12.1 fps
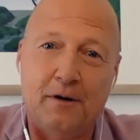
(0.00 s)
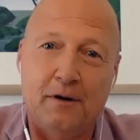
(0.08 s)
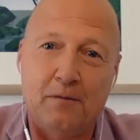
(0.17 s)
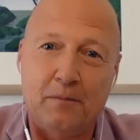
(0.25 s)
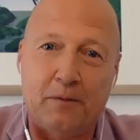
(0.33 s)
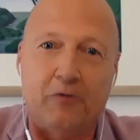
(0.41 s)

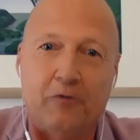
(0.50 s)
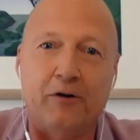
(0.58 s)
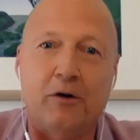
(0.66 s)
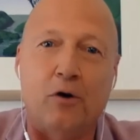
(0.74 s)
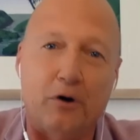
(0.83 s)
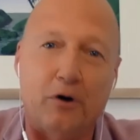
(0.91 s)
people
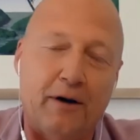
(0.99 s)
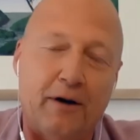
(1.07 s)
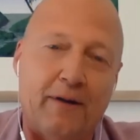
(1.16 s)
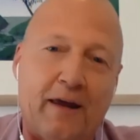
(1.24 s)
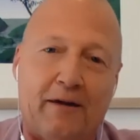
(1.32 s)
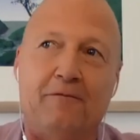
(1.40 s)
feel honoured, and
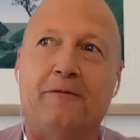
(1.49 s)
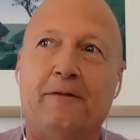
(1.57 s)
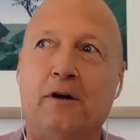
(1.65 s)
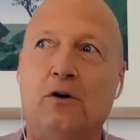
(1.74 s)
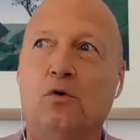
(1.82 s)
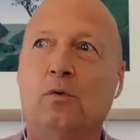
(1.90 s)
they
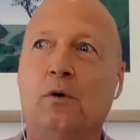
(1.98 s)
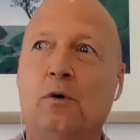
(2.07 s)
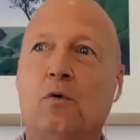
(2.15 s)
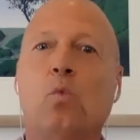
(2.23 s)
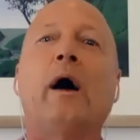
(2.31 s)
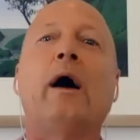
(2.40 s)
feel
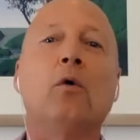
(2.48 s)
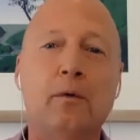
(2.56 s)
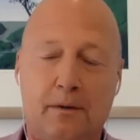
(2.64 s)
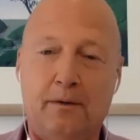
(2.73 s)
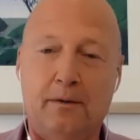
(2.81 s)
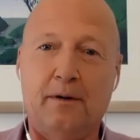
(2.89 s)
well
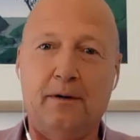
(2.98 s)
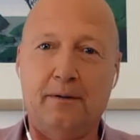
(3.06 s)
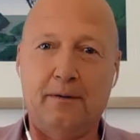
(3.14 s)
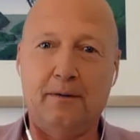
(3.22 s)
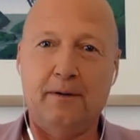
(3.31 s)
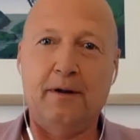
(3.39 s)

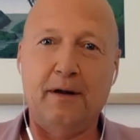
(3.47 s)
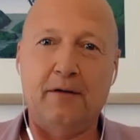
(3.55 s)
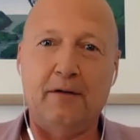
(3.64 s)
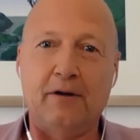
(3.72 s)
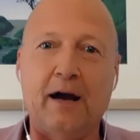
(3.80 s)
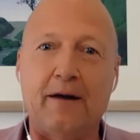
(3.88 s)
in
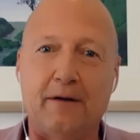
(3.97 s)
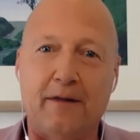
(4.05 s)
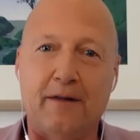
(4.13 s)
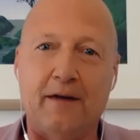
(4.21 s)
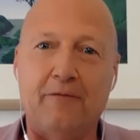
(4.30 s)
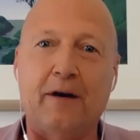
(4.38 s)
regard to
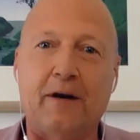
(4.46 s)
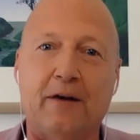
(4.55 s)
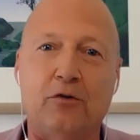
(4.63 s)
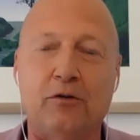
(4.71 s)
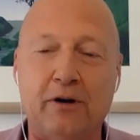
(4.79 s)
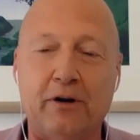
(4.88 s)
their
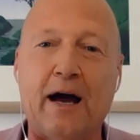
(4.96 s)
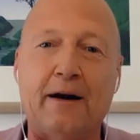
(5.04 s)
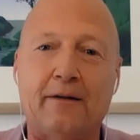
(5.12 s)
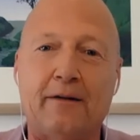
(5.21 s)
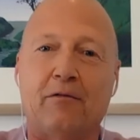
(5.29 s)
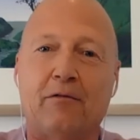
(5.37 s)
financial, in regard
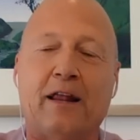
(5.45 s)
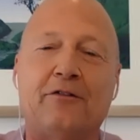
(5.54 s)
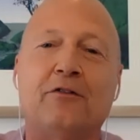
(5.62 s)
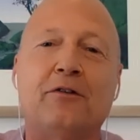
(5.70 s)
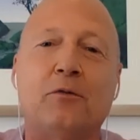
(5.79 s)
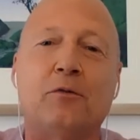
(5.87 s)
to their
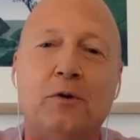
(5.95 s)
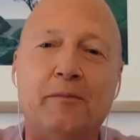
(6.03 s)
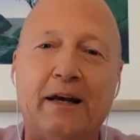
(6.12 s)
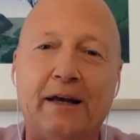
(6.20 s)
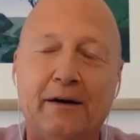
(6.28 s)
relationship with money.